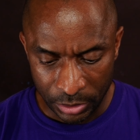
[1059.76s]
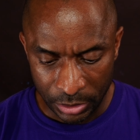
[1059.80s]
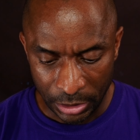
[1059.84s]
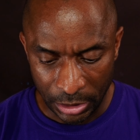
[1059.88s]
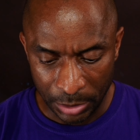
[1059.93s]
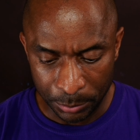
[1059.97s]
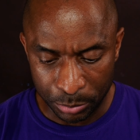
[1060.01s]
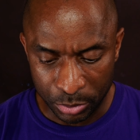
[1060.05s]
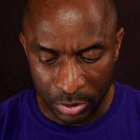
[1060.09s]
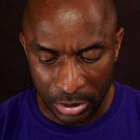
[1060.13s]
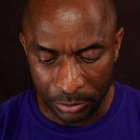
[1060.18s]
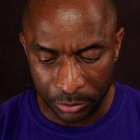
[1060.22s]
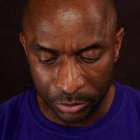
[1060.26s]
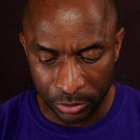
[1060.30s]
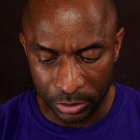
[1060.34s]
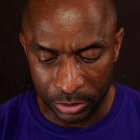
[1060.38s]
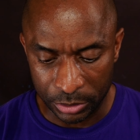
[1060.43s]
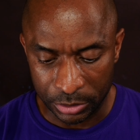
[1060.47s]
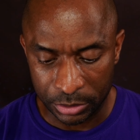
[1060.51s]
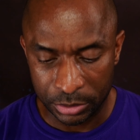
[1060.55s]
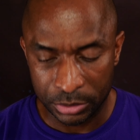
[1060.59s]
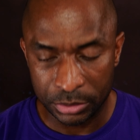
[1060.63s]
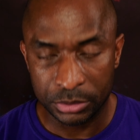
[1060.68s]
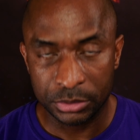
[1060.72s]
A proud
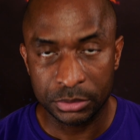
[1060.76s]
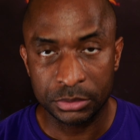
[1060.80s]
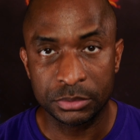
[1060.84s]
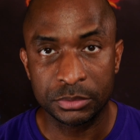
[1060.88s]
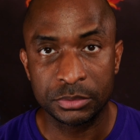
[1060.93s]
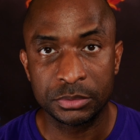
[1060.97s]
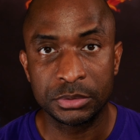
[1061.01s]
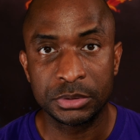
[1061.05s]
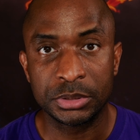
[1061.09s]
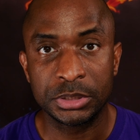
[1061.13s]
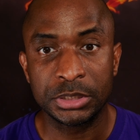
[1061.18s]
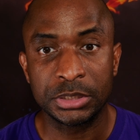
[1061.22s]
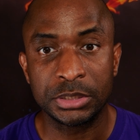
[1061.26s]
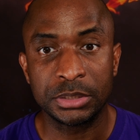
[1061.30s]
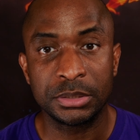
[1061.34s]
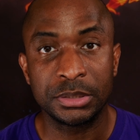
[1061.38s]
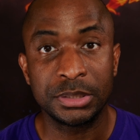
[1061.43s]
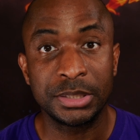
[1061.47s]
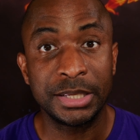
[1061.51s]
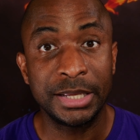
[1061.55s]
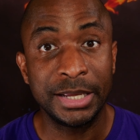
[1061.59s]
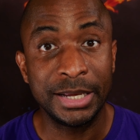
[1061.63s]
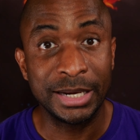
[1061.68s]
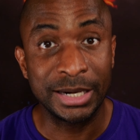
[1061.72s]
look,
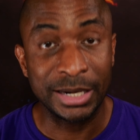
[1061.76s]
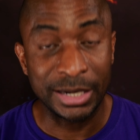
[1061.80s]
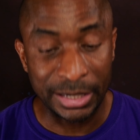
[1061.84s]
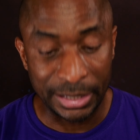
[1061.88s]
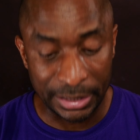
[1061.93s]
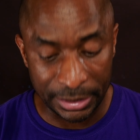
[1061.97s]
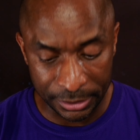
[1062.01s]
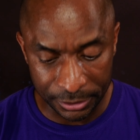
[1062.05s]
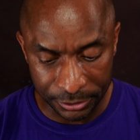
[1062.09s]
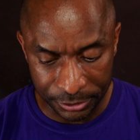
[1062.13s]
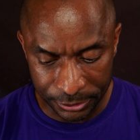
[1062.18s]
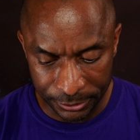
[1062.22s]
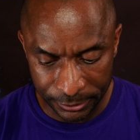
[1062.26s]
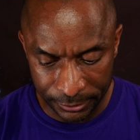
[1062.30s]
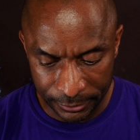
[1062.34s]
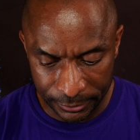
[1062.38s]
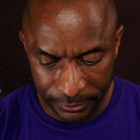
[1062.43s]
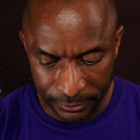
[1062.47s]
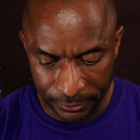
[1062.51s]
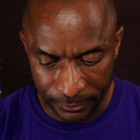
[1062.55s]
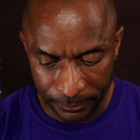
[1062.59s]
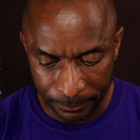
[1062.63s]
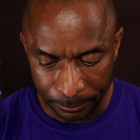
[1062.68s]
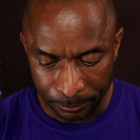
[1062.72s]
a lying
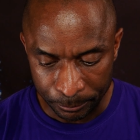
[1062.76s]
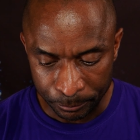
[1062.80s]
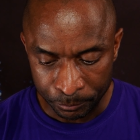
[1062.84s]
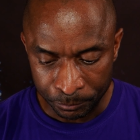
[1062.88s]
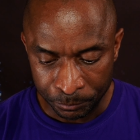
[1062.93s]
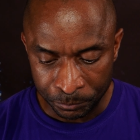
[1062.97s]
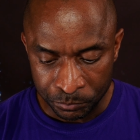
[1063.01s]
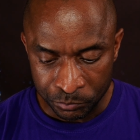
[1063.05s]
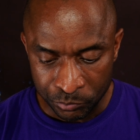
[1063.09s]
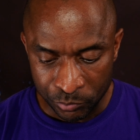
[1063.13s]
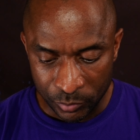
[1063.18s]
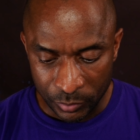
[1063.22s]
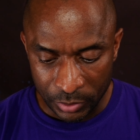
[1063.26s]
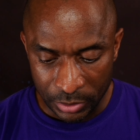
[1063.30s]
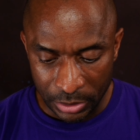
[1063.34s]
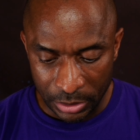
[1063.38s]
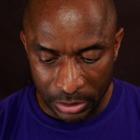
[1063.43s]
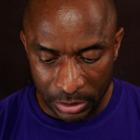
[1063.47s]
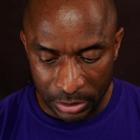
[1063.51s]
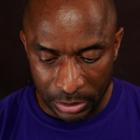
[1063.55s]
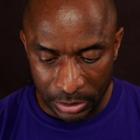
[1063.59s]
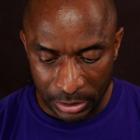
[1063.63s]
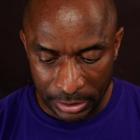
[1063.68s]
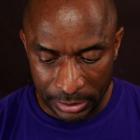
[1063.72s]
tongue,
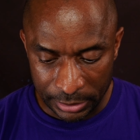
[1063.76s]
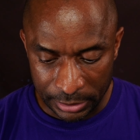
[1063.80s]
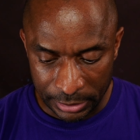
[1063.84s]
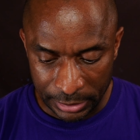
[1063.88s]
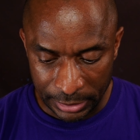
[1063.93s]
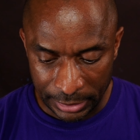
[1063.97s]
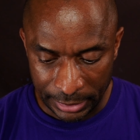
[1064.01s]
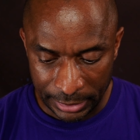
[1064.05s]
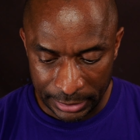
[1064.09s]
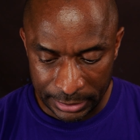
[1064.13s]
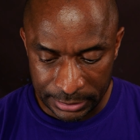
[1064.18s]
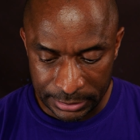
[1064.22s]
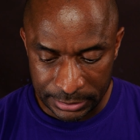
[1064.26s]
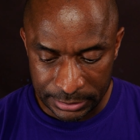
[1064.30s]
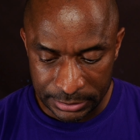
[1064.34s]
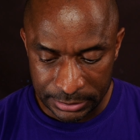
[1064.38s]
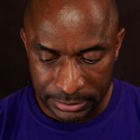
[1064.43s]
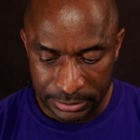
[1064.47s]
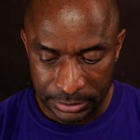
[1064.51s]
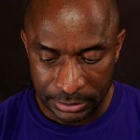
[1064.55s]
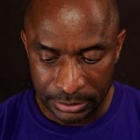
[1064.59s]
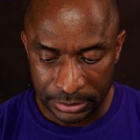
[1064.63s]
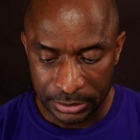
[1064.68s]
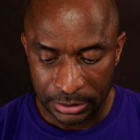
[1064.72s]
and
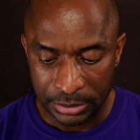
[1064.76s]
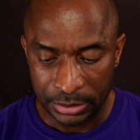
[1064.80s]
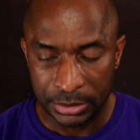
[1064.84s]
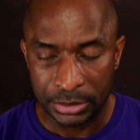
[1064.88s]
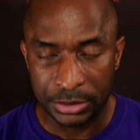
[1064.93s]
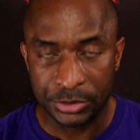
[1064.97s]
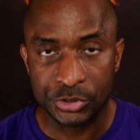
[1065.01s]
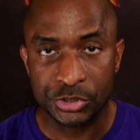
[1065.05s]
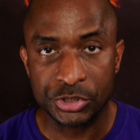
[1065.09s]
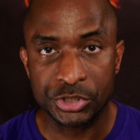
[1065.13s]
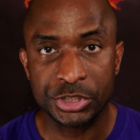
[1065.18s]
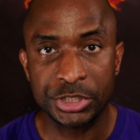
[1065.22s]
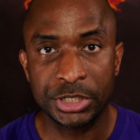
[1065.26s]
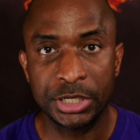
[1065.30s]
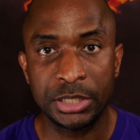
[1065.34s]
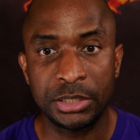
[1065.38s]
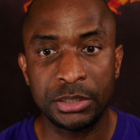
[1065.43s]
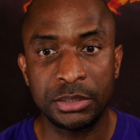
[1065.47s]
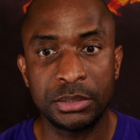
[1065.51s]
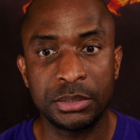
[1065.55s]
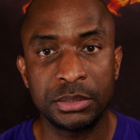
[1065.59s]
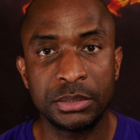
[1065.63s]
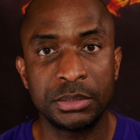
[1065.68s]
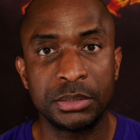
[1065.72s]
hands that
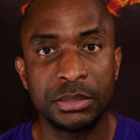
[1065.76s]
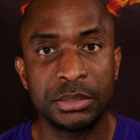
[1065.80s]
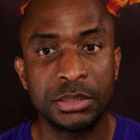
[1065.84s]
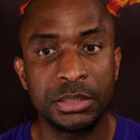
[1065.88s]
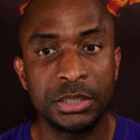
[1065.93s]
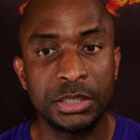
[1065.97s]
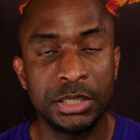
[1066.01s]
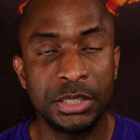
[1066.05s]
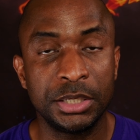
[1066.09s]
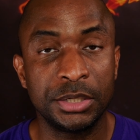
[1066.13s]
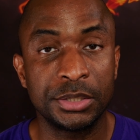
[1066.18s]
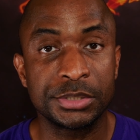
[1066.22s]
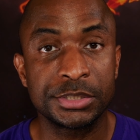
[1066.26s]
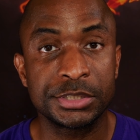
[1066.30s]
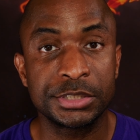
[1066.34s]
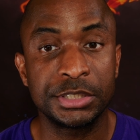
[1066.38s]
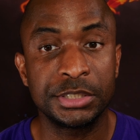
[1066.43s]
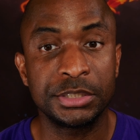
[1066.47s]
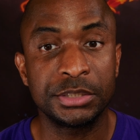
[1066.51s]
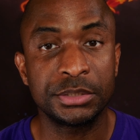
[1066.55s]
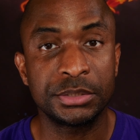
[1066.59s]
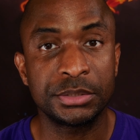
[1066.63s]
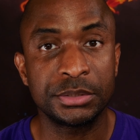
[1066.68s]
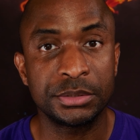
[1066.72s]
shed
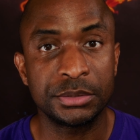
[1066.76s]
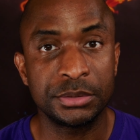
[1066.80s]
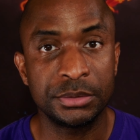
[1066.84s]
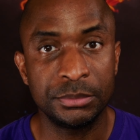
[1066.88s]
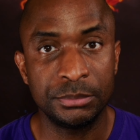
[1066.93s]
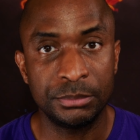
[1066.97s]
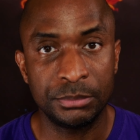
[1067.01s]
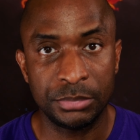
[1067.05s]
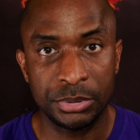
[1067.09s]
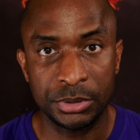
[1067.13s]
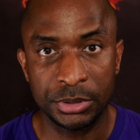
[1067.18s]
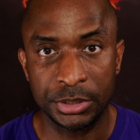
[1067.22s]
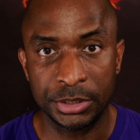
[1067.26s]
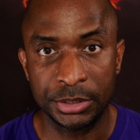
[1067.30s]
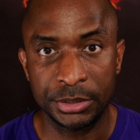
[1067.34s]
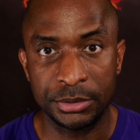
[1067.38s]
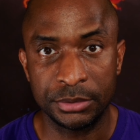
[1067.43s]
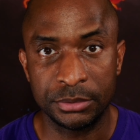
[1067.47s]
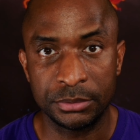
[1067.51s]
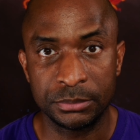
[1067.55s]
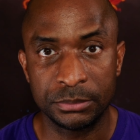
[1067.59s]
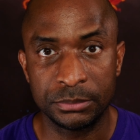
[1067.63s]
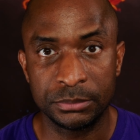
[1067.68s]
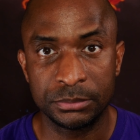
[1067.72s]
innocent blood.
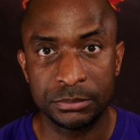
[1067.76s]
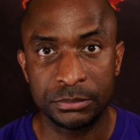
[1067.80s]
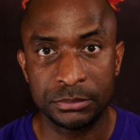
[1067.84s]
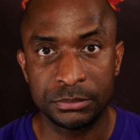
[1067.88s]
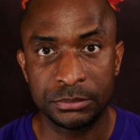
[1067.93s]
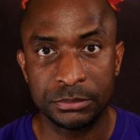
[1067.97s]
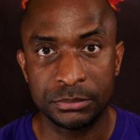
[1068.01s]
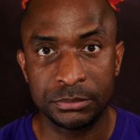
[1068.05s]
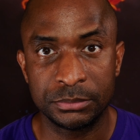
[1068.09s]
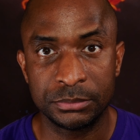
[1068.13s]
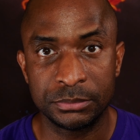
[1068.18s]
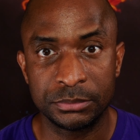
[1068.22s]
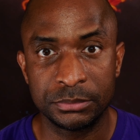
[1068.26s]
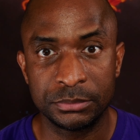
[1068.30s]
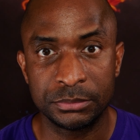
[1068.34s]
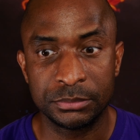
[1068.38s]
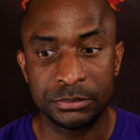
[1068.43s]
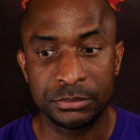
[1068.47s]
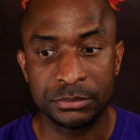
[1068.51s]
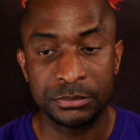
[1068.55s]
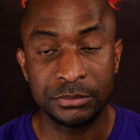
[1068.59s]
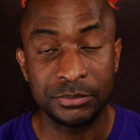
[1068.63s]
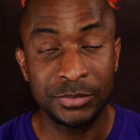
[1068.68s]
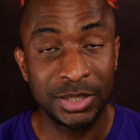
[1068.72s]

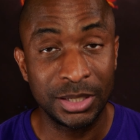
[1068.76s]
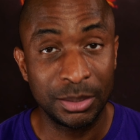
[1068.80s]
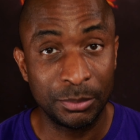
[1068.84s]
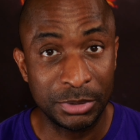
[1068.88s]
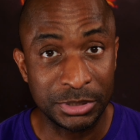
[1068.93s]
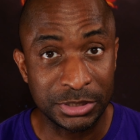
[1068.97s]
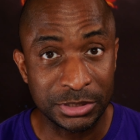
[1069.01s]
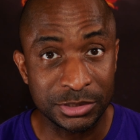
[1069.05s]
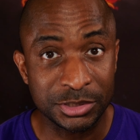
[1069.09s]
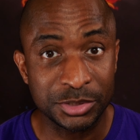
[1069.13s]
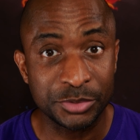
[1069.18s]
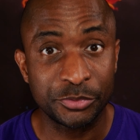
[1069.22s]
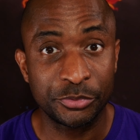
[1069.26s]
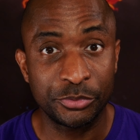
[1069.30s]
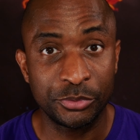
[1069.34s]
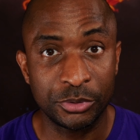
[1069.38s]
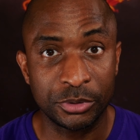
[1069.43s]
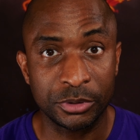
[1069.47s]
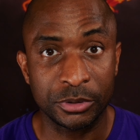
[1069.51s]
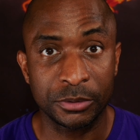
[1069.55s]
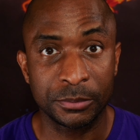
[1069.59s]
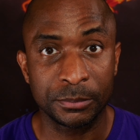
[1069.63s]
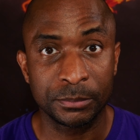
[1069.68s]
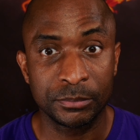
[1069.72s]
I mentioned this
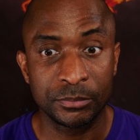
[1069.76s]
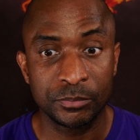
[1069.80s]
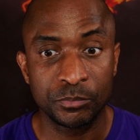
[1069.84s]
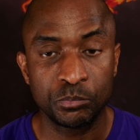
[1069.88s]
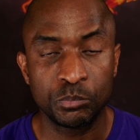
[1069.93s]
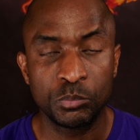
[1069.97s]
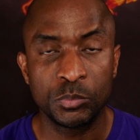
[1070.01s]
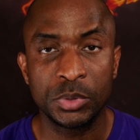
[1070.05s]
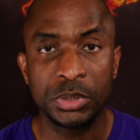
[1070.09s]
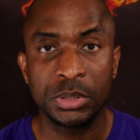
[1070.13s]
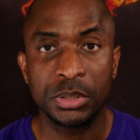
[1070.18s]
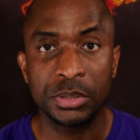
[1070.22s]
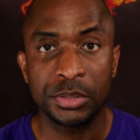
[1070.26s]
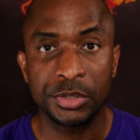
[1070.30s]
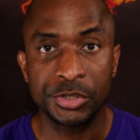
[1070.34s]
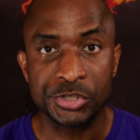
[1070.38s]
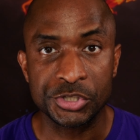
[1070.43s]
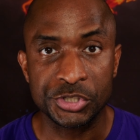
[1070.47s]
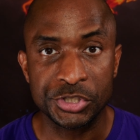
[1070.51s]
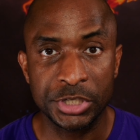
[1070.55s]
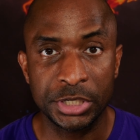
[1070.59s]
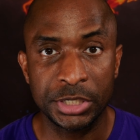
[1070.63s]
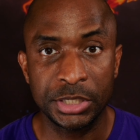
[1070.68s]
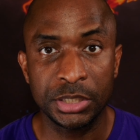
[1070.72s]
before the
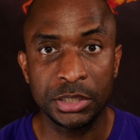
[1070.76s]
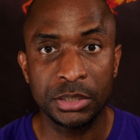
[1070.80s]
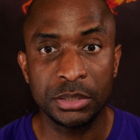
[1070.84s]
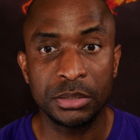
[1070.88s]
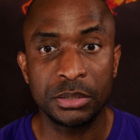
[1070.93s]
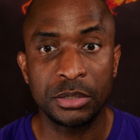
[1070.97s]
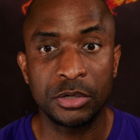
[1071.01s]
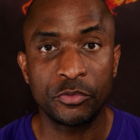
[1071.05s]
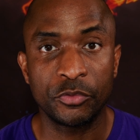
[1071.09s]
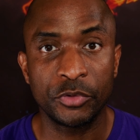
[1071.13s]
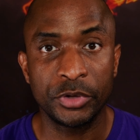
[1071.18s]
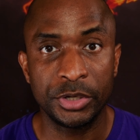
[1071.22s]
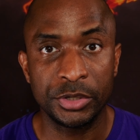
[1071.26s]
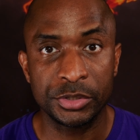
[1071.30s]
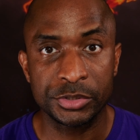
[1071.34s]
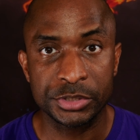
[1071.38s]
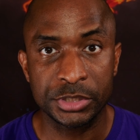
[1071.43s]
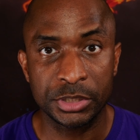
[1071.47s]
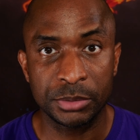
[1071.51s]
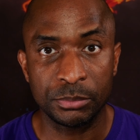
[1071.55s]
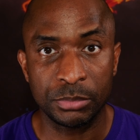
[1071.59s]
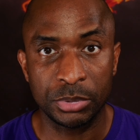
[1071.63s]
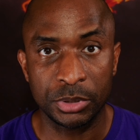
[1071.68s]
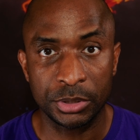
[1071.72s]
shedding of
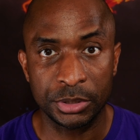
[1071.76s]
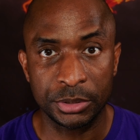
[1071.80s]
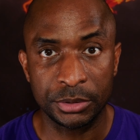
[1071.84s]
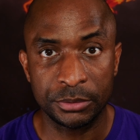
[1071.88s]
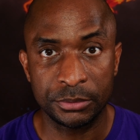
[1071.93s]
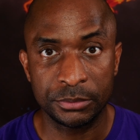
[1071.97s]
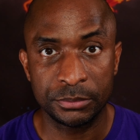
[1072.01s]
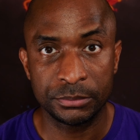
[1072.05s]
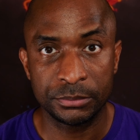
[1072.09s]
innocent blood.